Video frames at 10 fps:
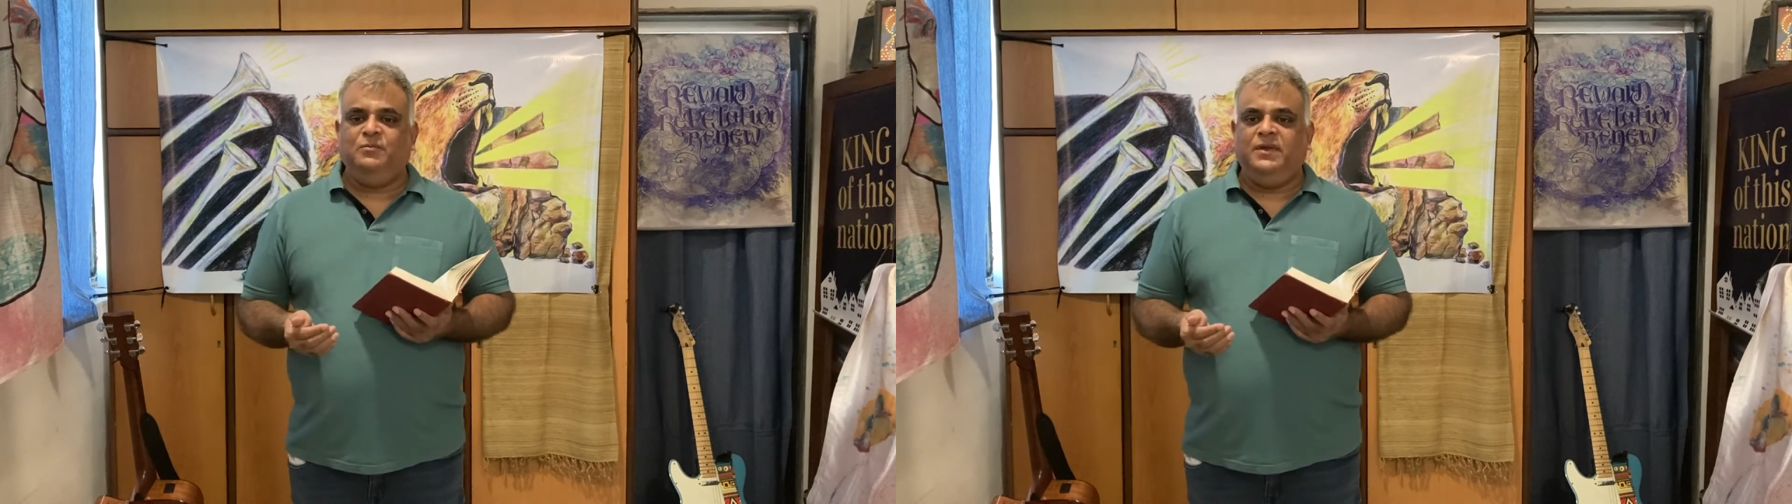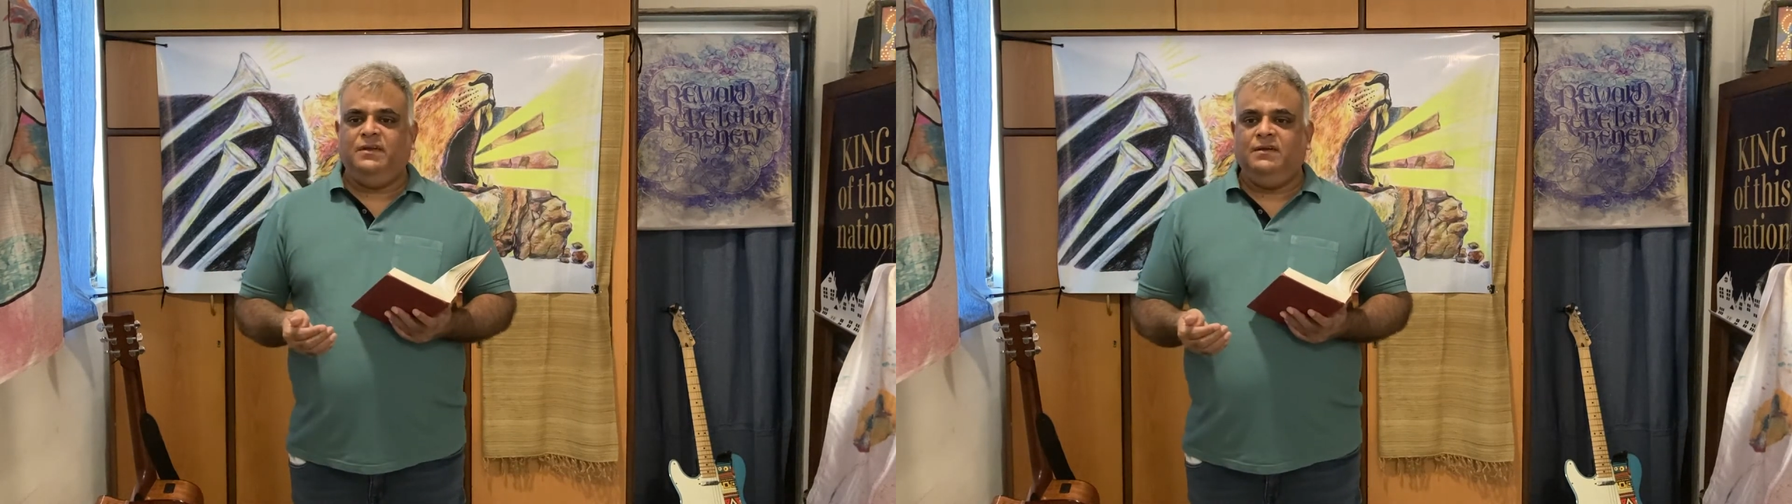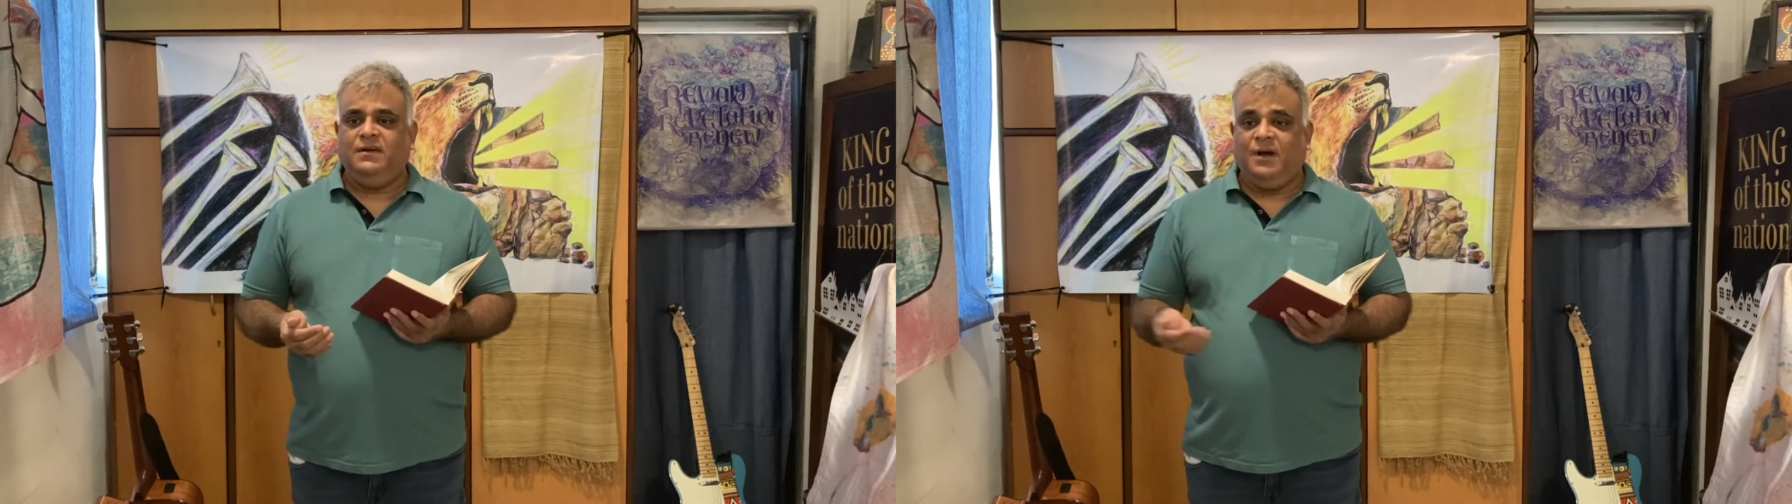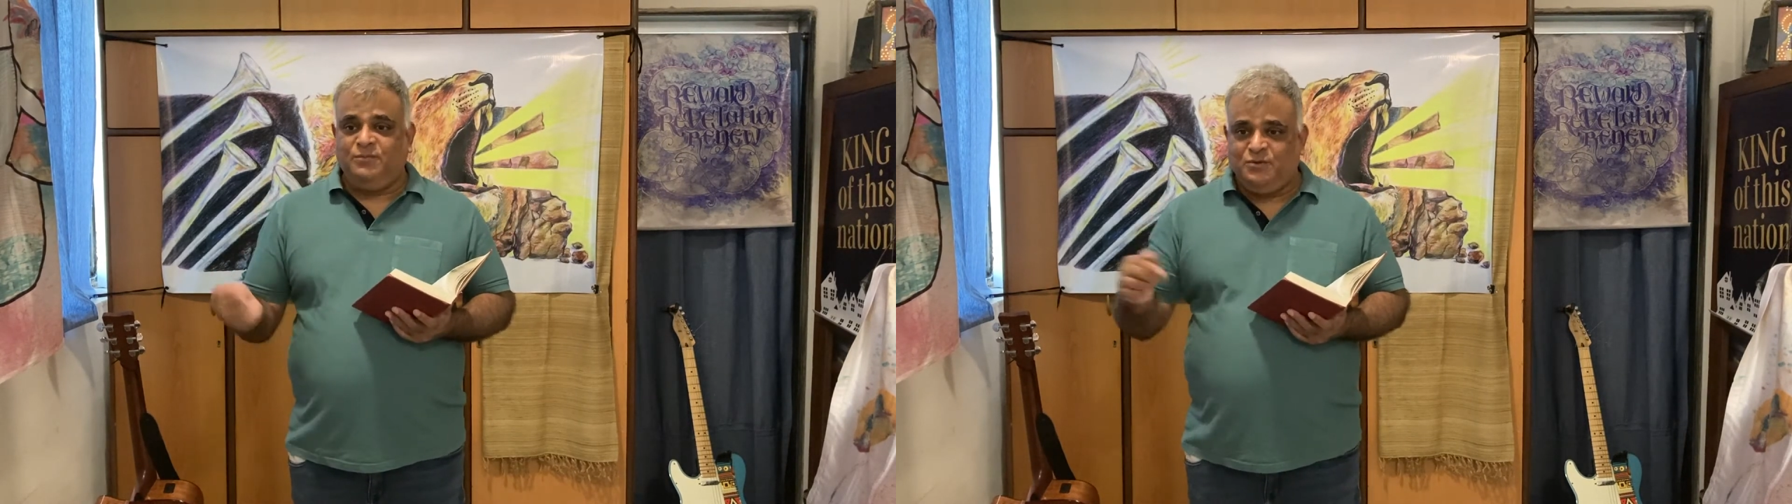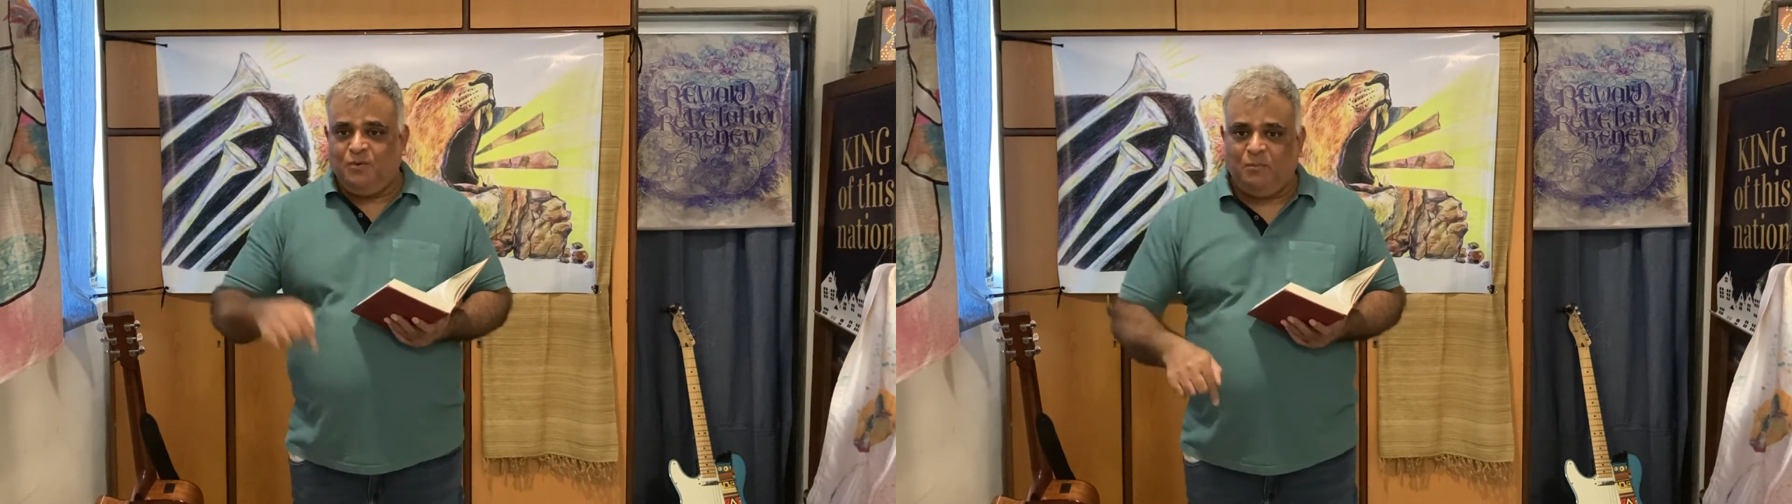me,
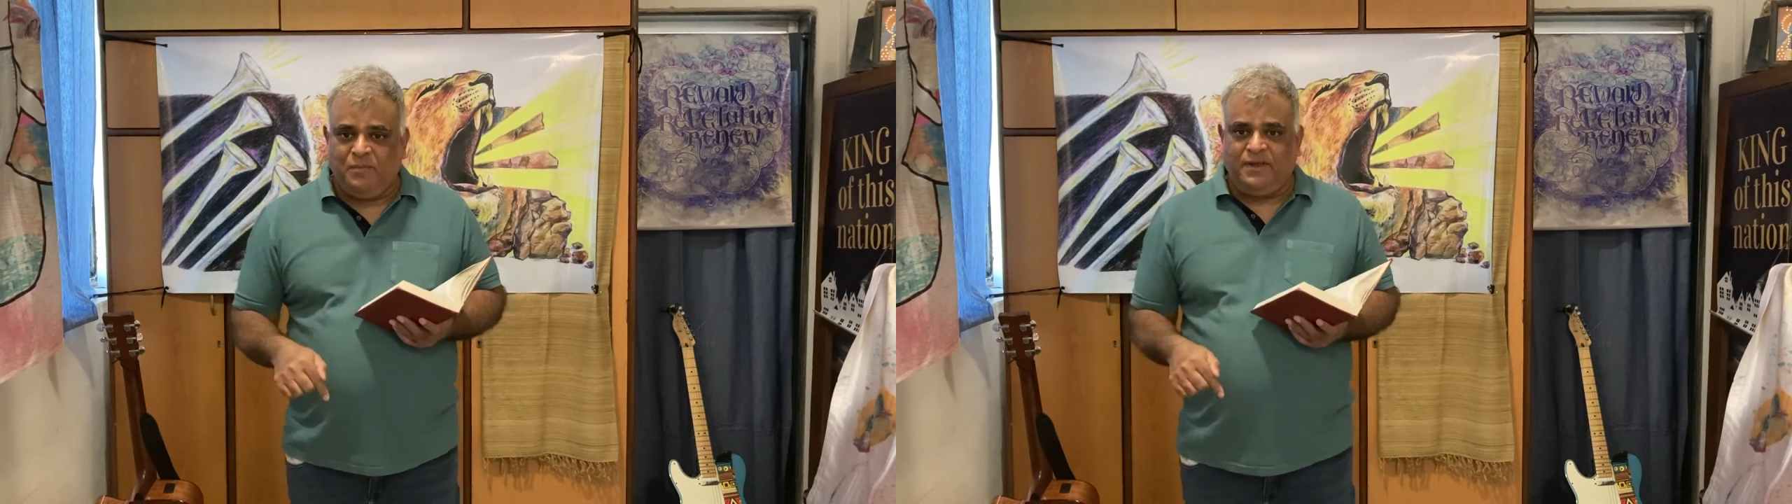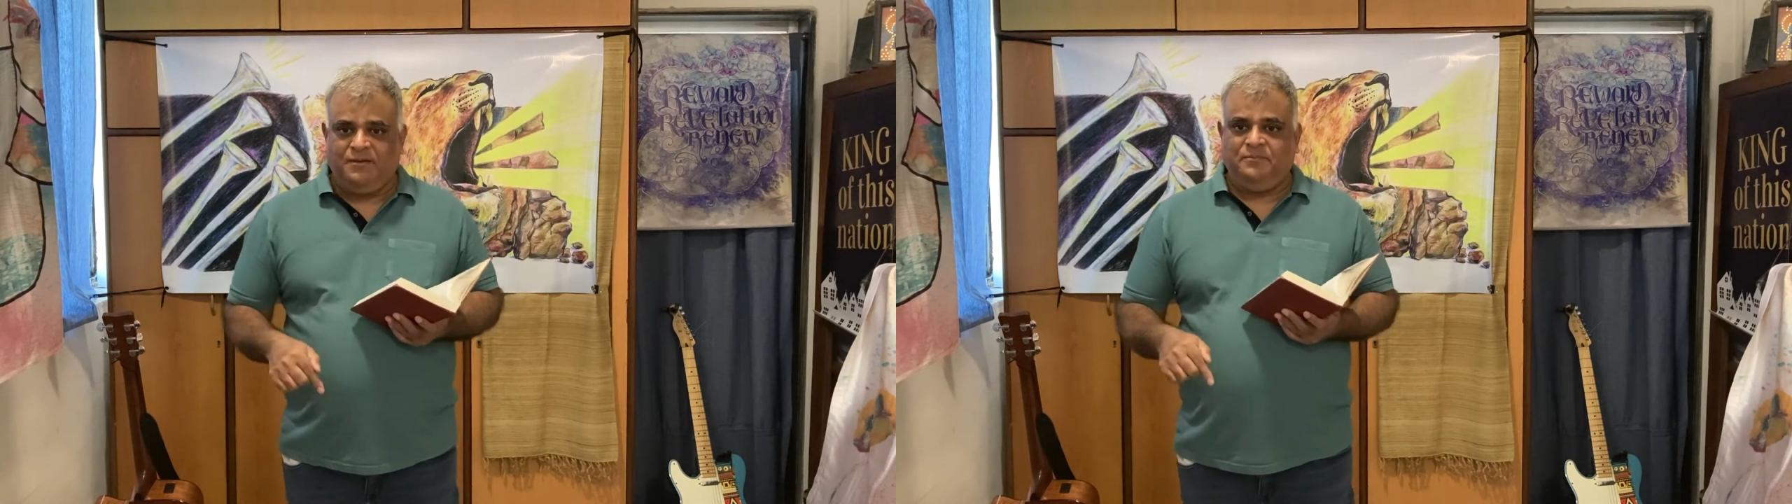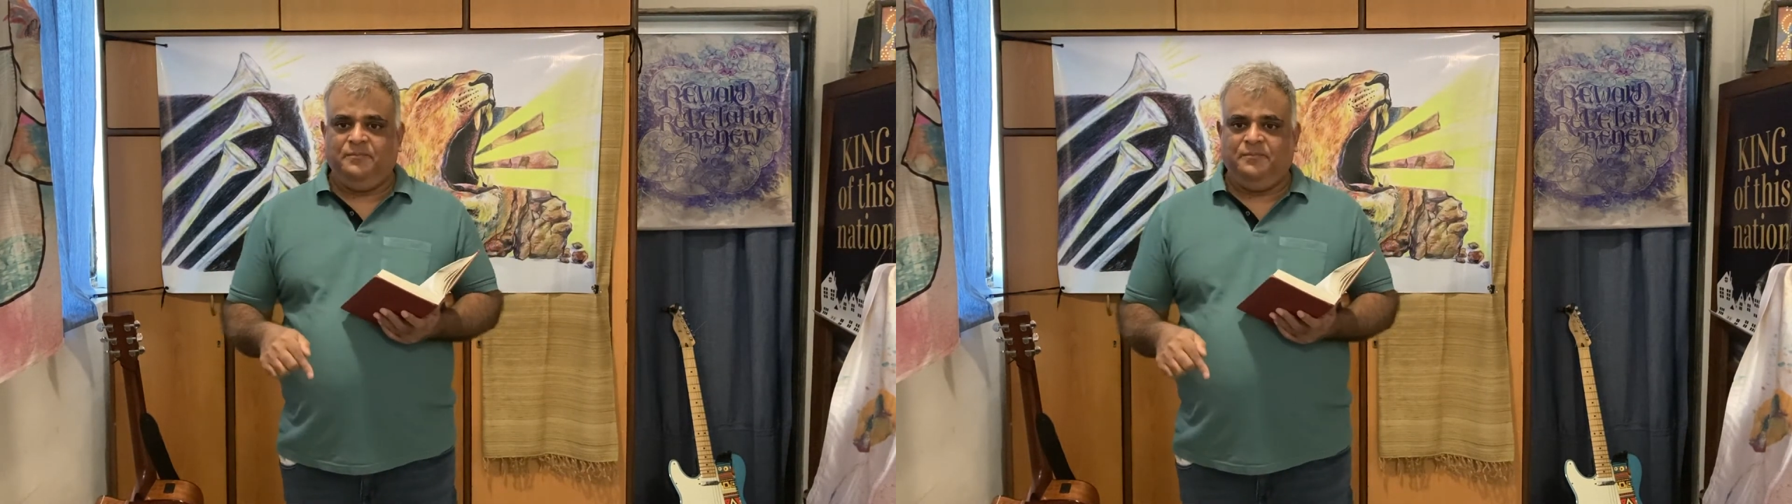comes to Bombay